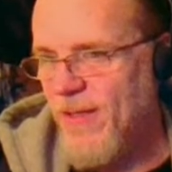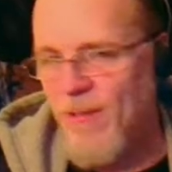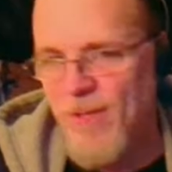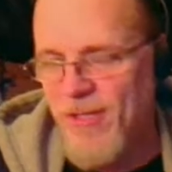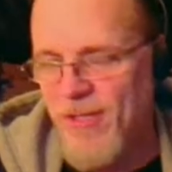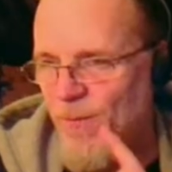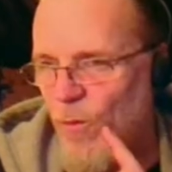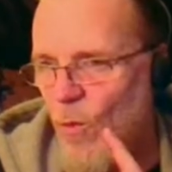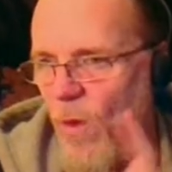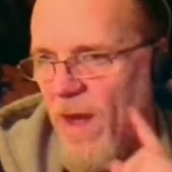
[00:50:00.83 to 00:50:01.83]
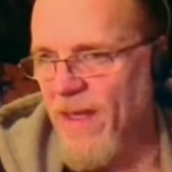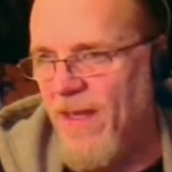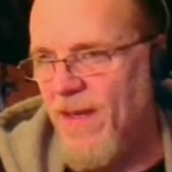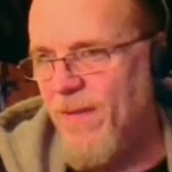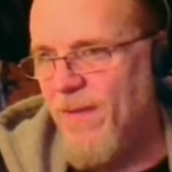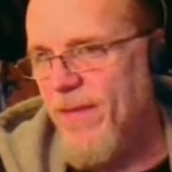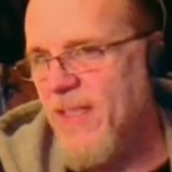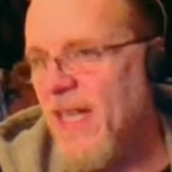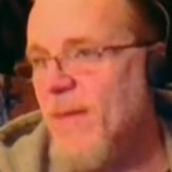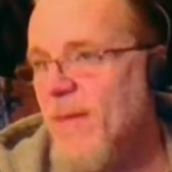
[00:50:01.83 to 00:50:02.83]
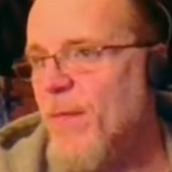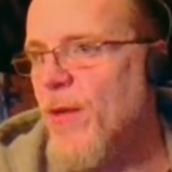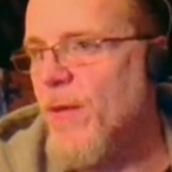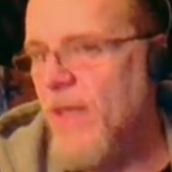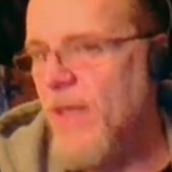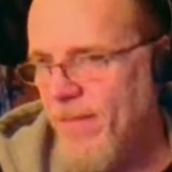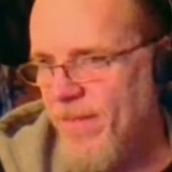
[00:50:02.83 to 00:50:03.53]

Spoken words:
You receive 1 for every time you're broken.